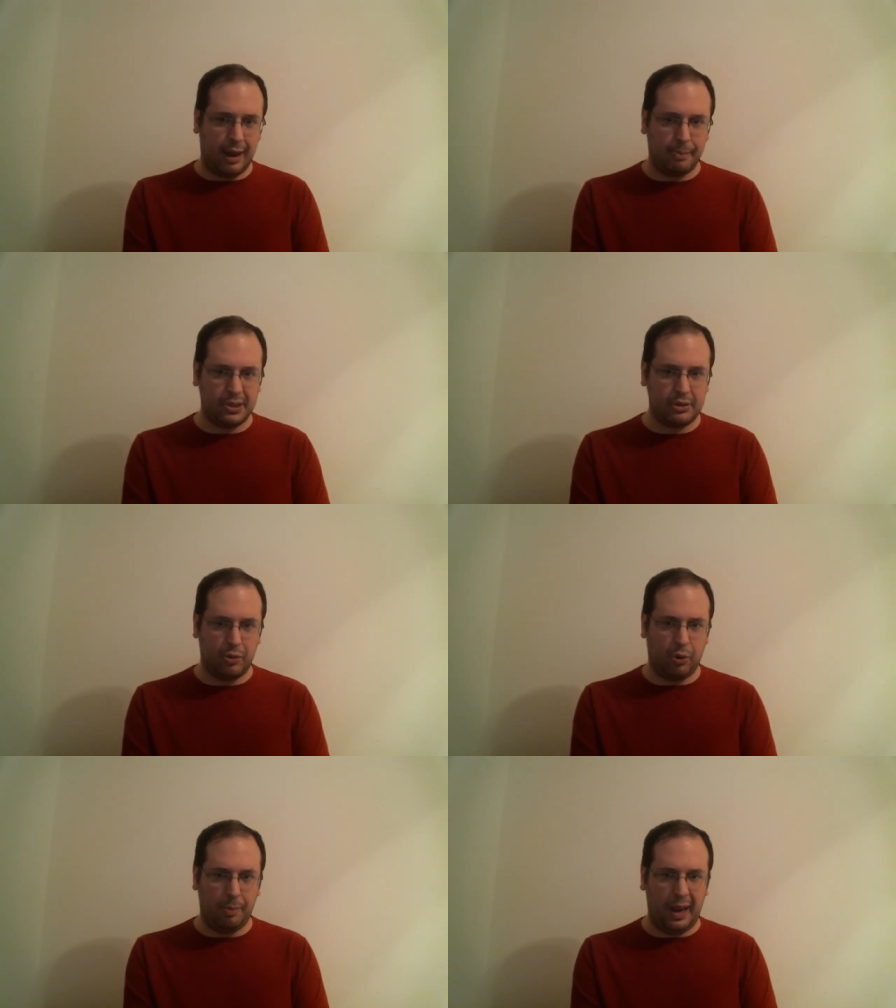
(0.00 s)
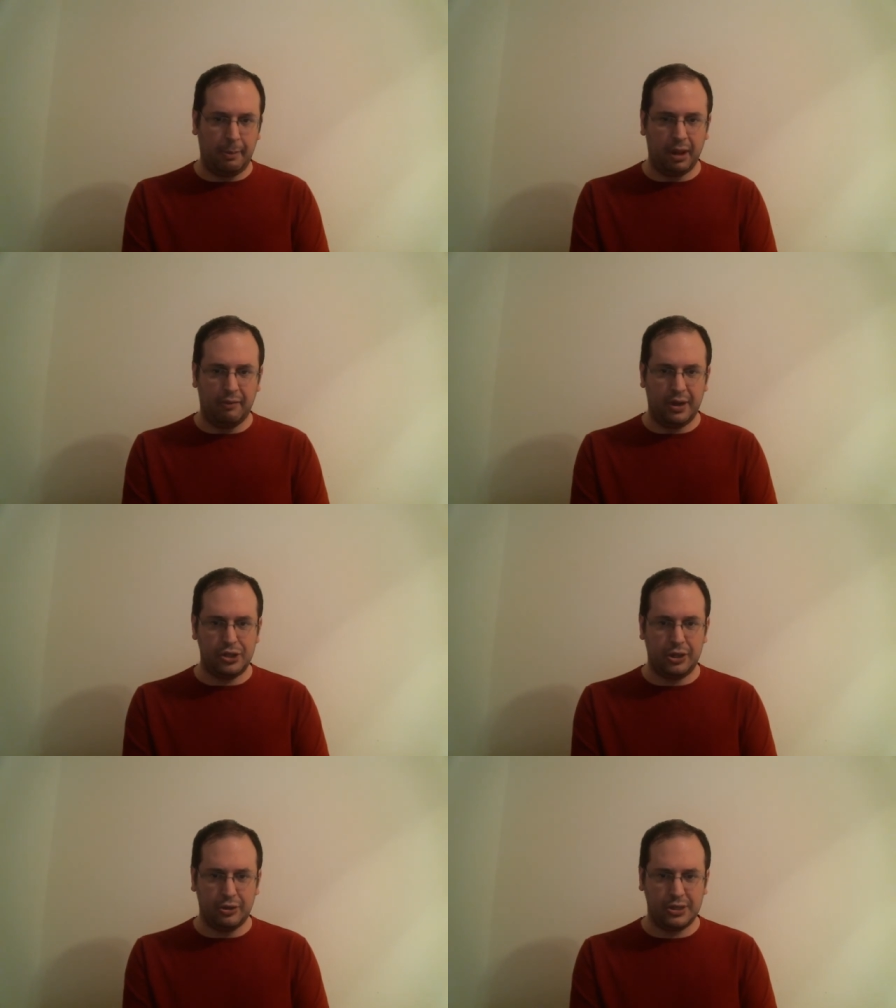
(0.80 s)
episode where Mabel
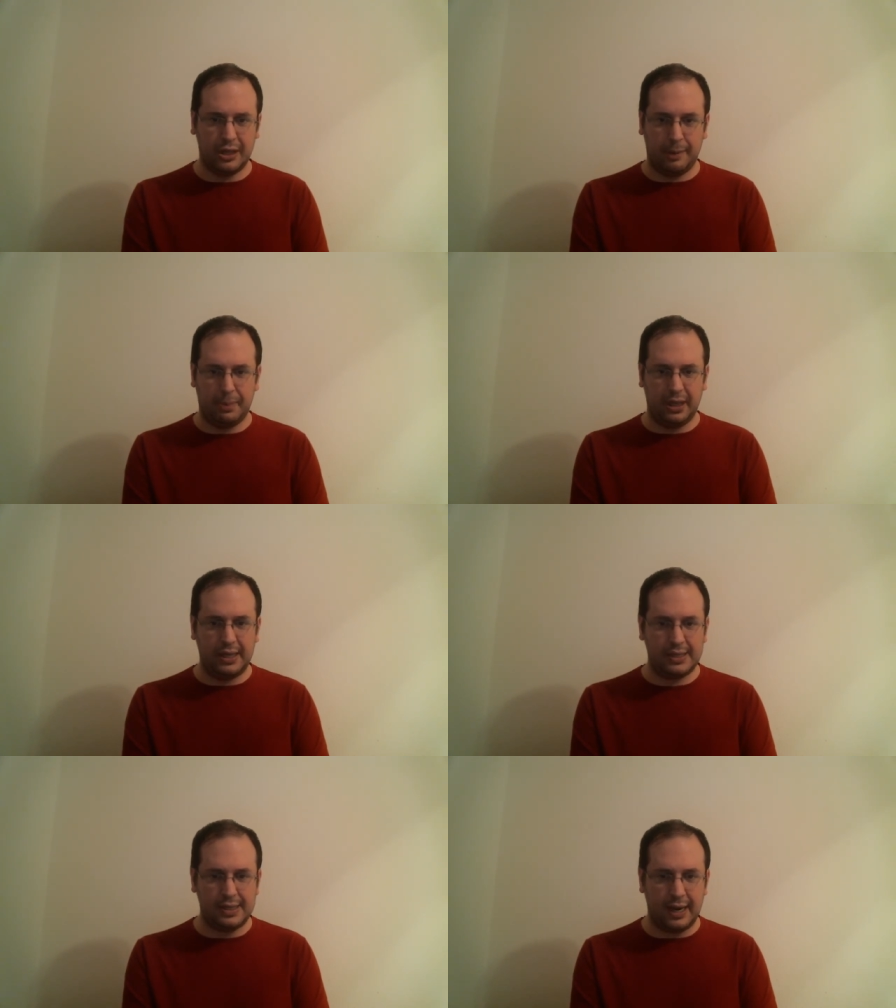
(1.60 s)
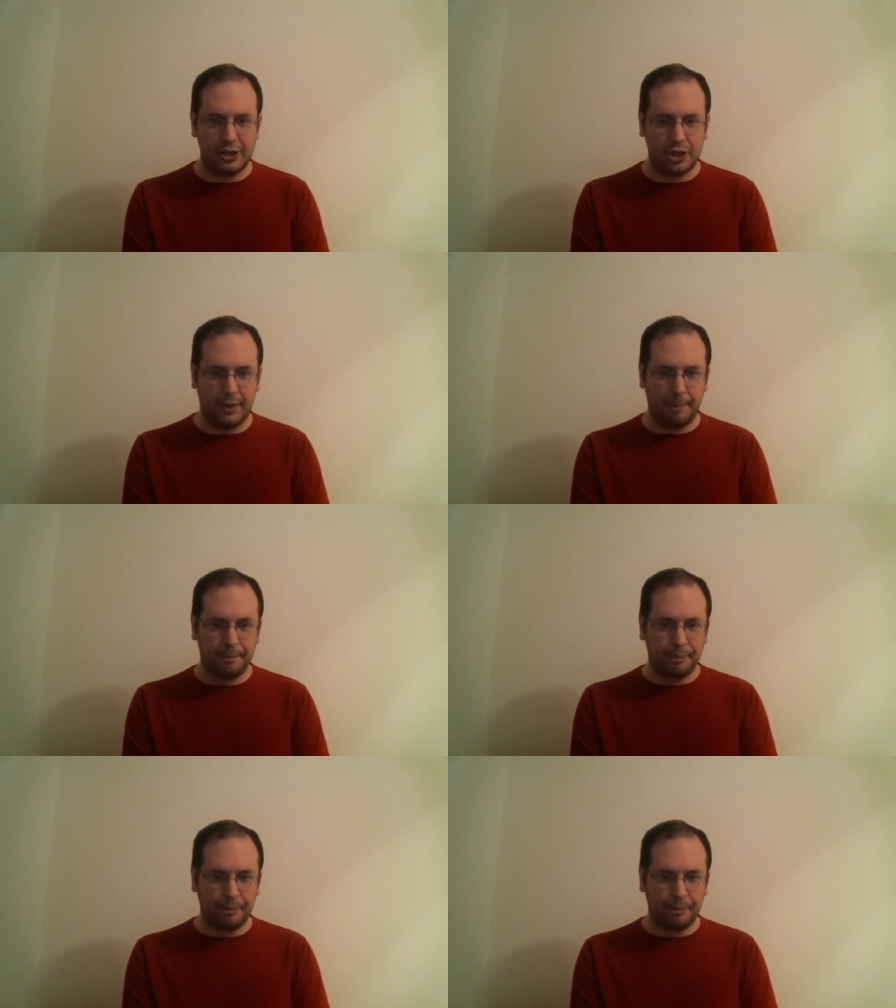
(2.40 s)
eventually goes to the police station.